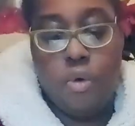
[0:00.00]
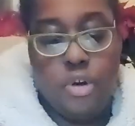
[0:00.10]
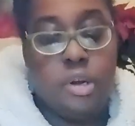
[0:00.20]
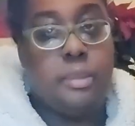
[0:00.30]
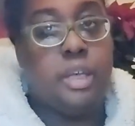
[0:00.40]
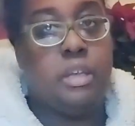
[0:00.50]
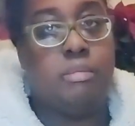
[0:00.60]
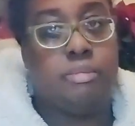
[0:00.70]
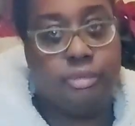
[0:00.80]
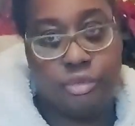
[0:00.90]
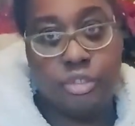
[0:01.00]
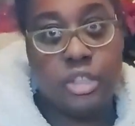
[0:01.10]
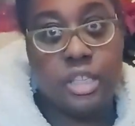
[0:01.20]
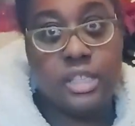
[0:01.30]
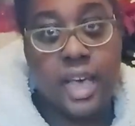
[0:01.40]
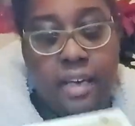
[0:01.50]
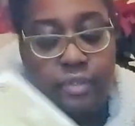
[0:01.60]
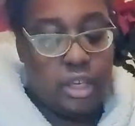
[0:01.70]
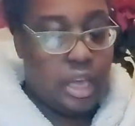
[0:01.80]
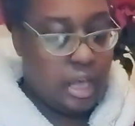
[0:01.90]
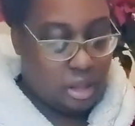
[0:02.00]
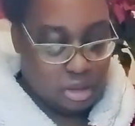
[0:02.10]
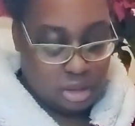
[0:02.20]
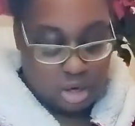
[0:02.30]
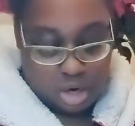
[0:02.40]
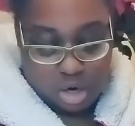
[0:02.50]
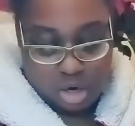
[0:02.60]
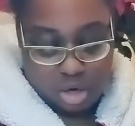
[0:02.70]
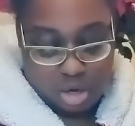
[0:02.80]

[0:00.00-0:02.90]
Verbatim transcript: ornament, this at the calendar.